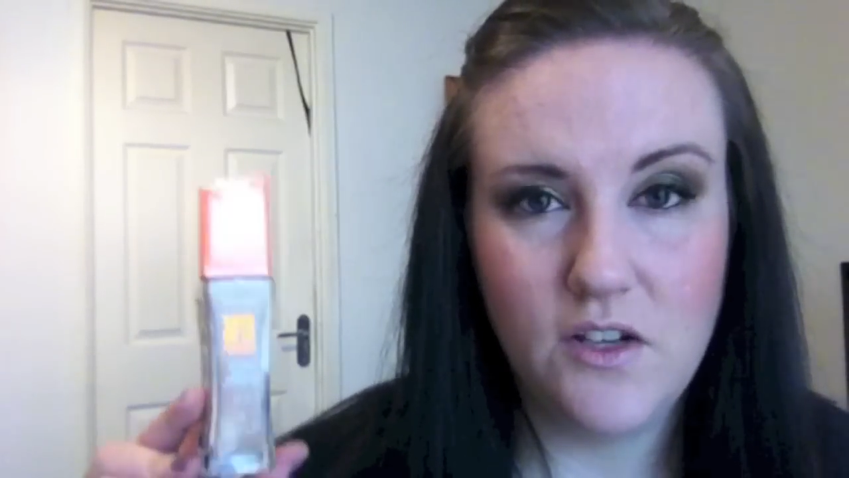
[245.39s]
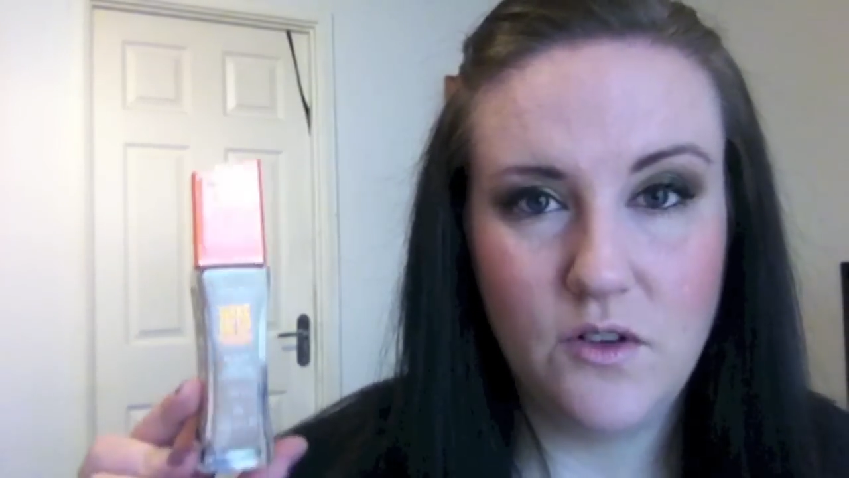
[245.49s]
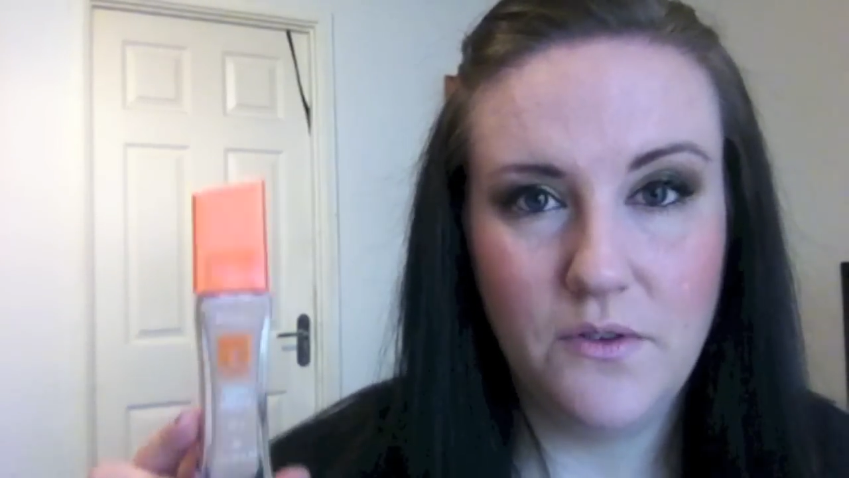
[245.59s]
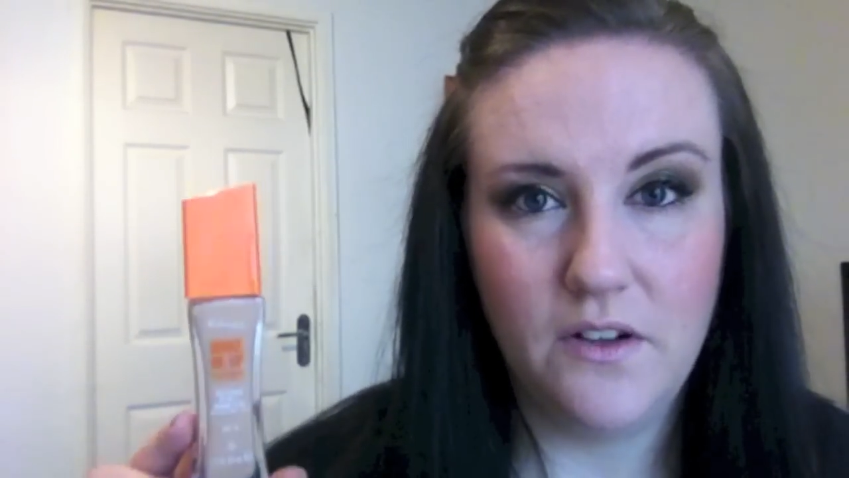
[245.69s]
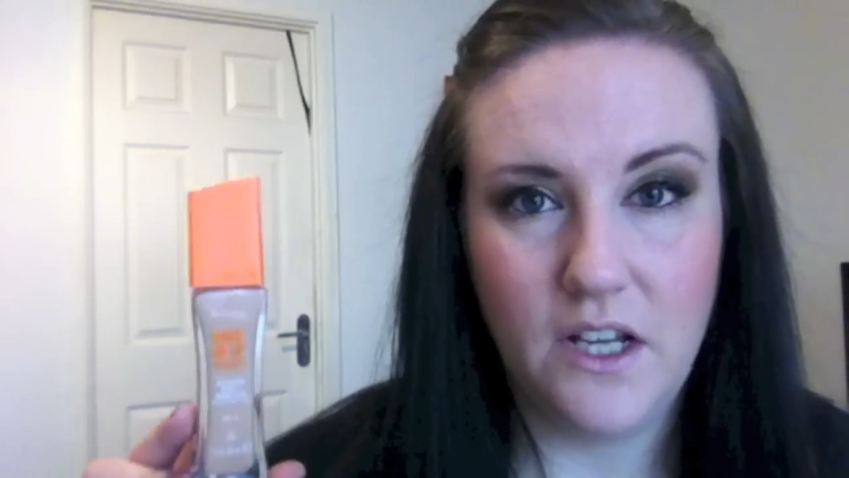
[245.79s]

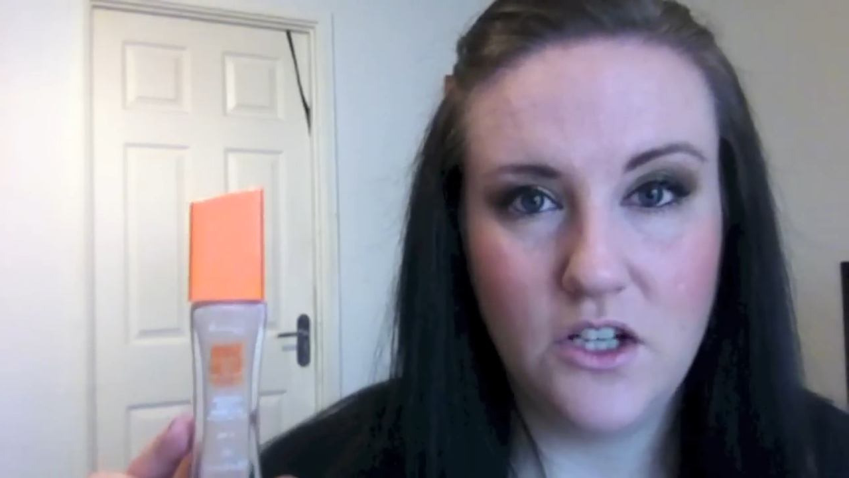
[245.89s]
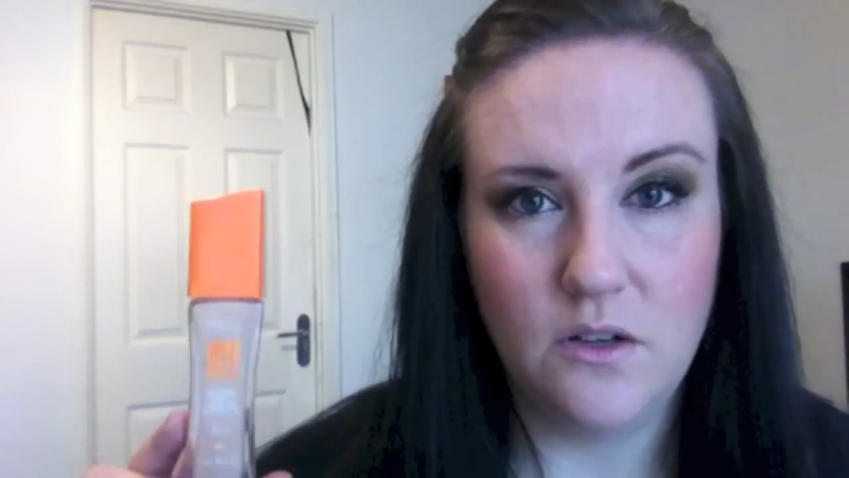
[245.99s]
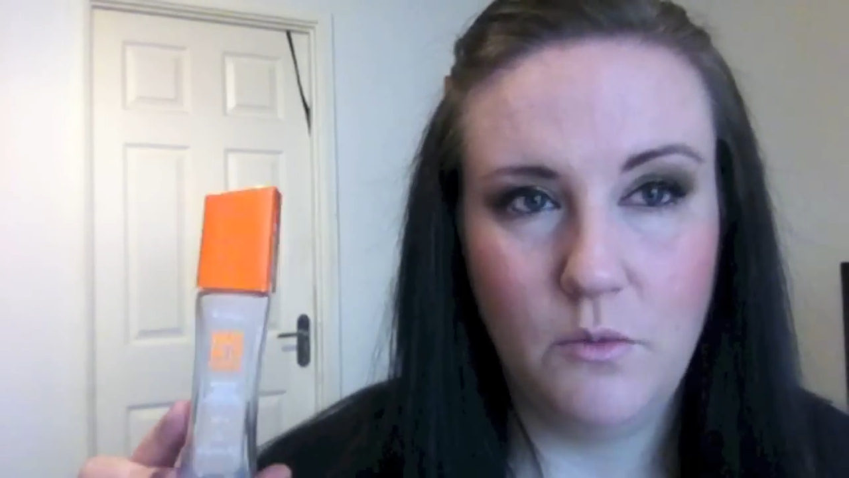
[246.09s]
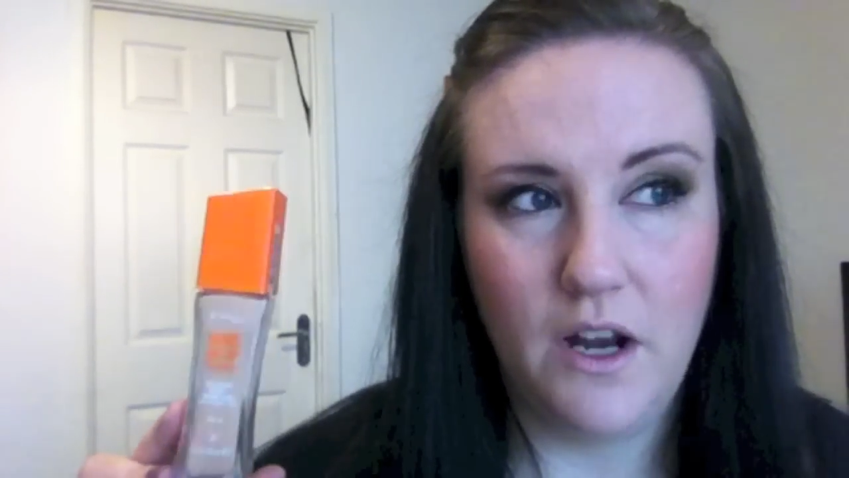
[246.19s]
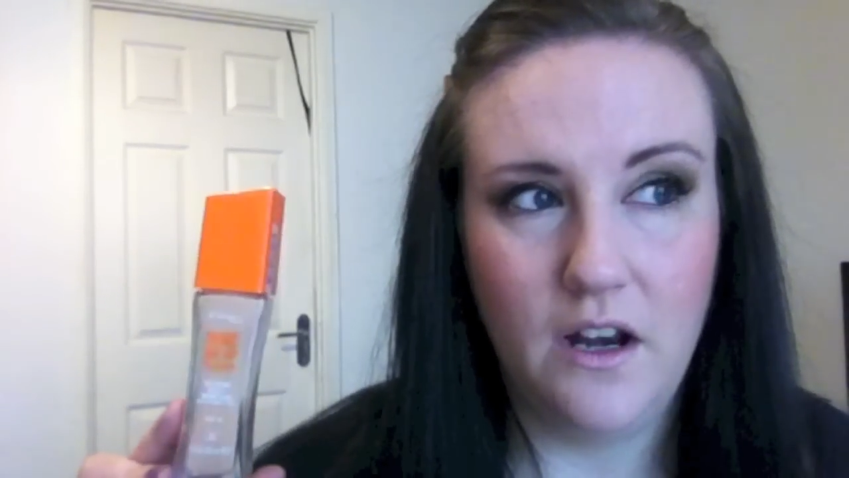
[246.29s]
street
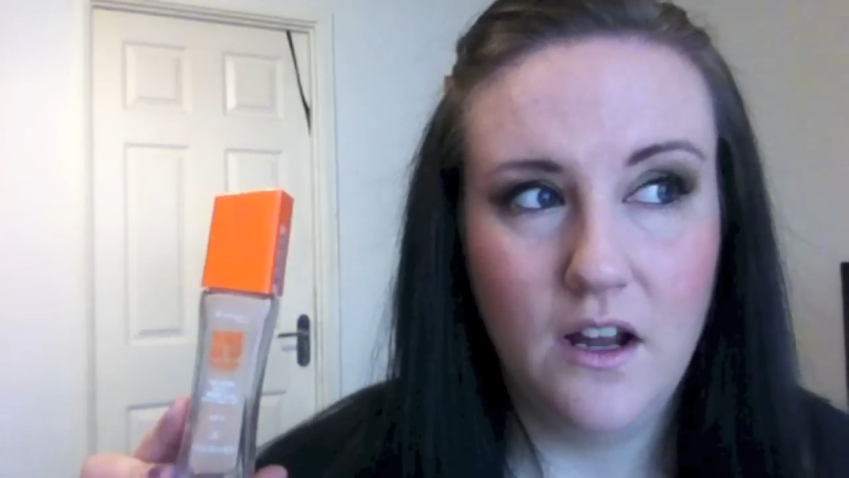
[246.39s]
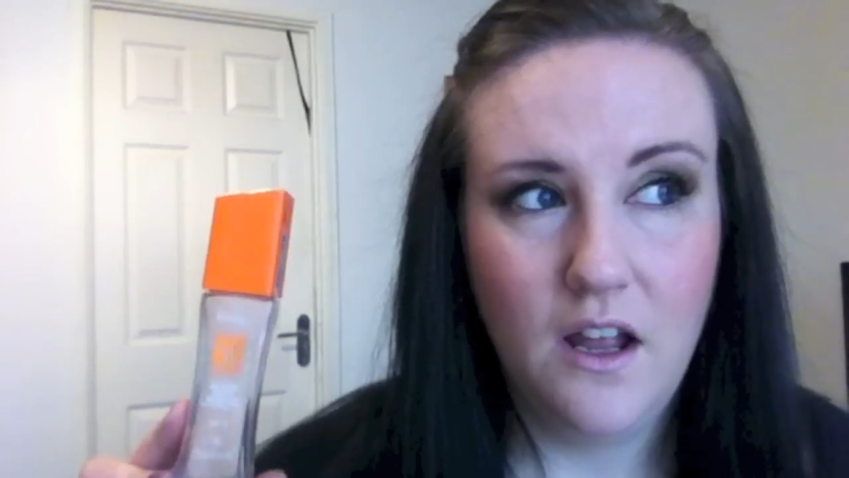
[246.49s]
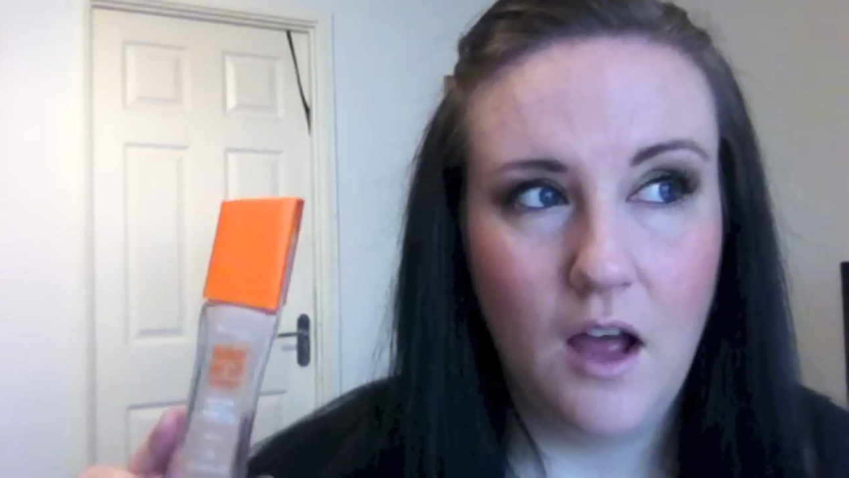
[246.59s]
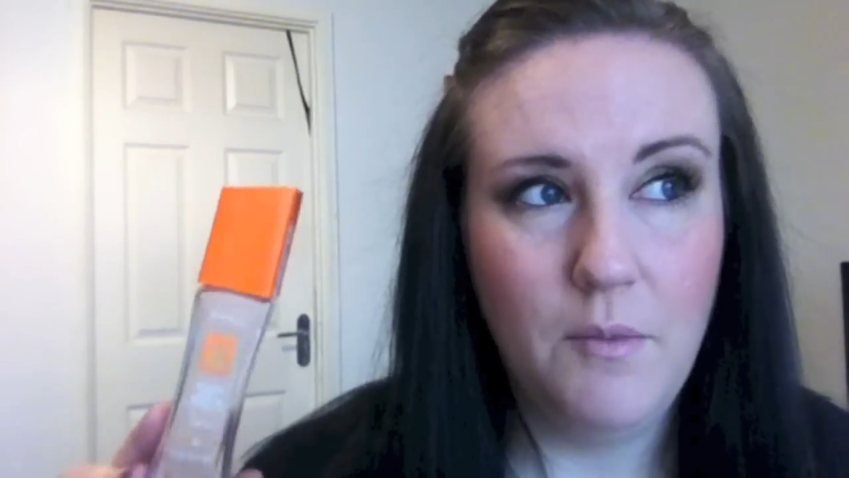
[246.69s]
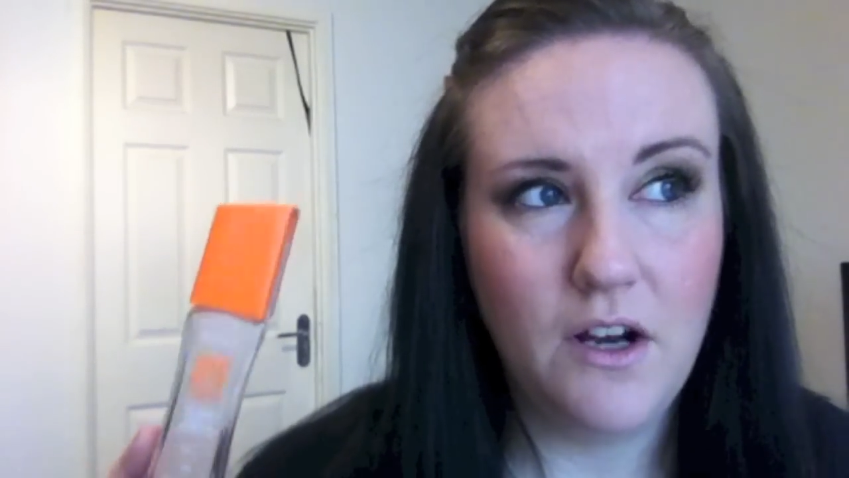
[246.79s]
foundation when
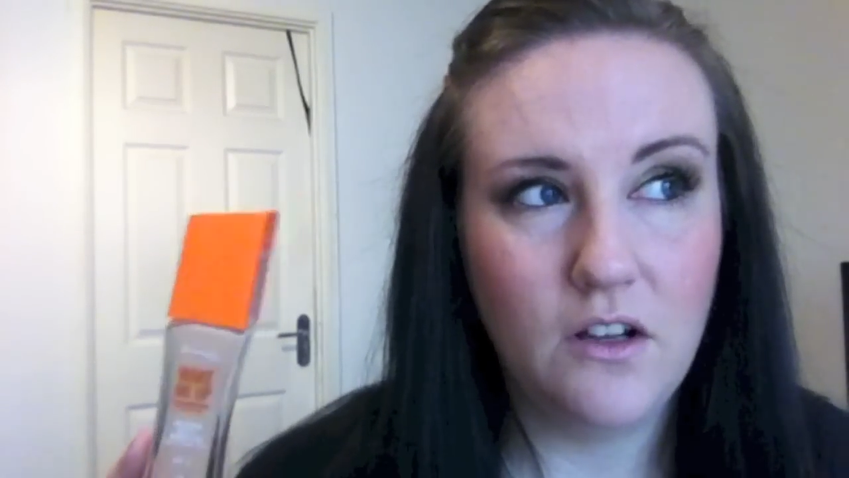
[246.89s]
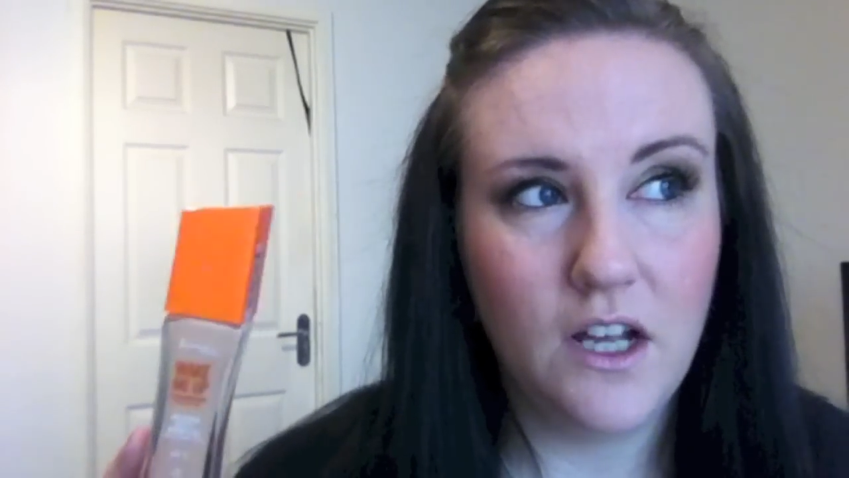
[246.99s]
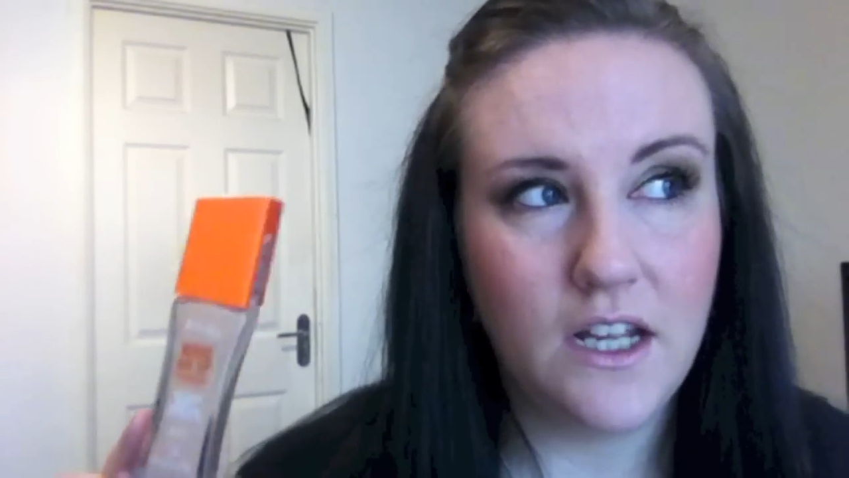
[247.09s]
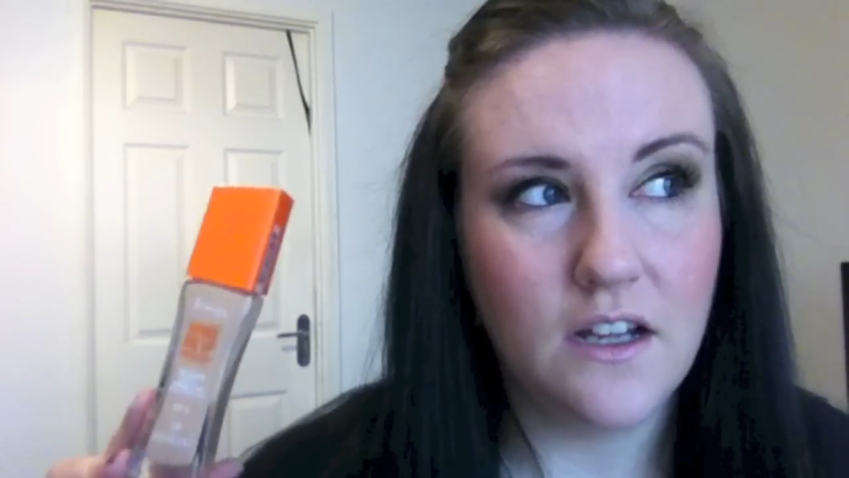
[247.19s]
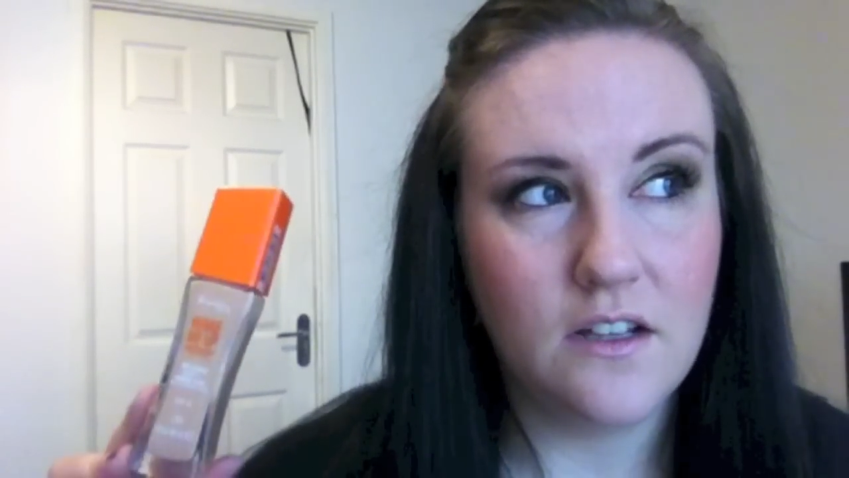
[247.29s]
I may not
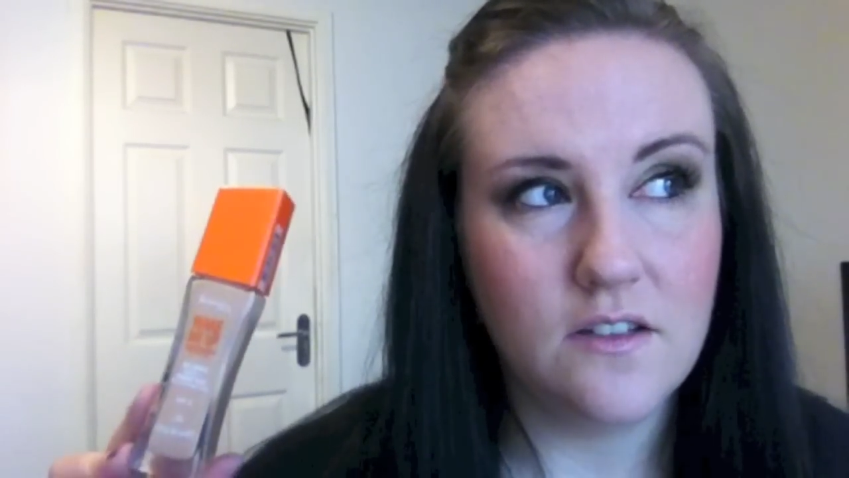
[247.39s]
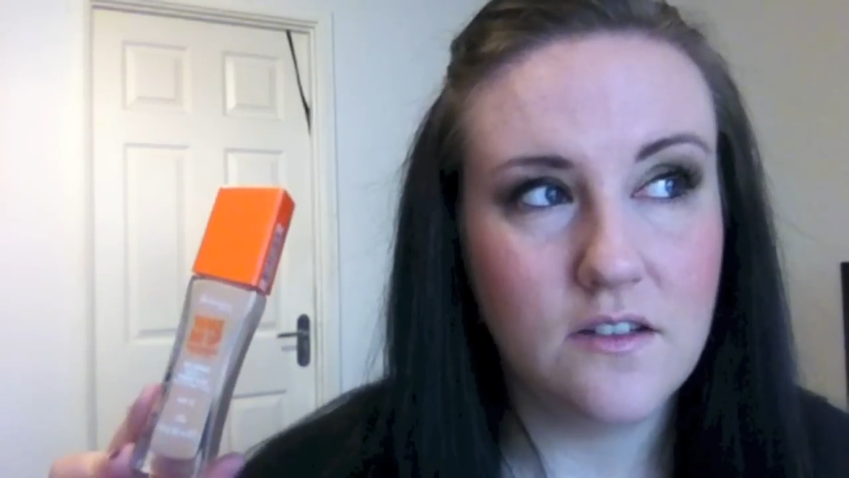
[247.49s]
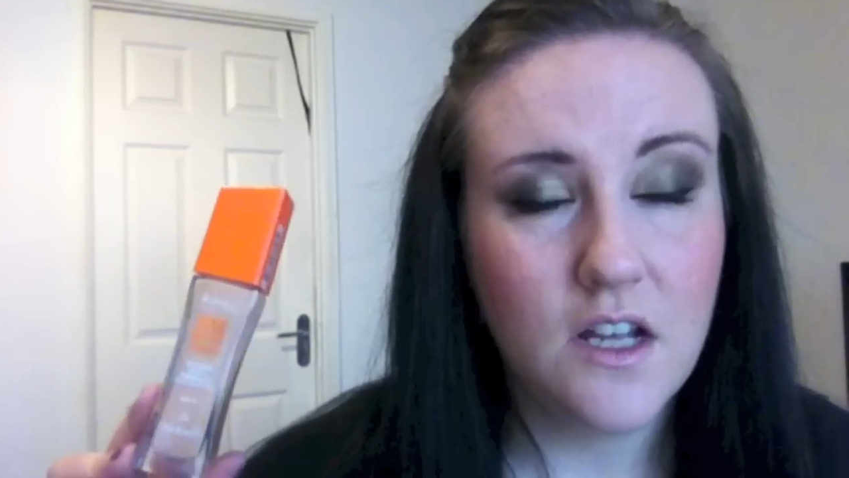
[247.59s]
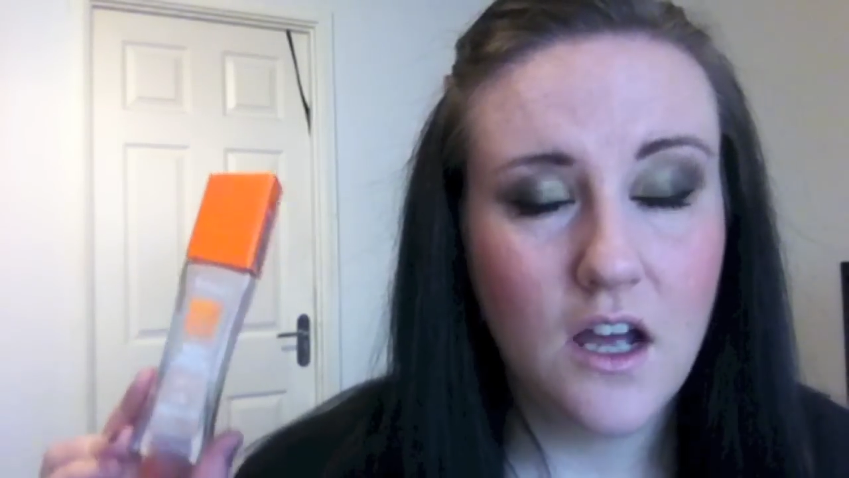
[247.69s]
like it, because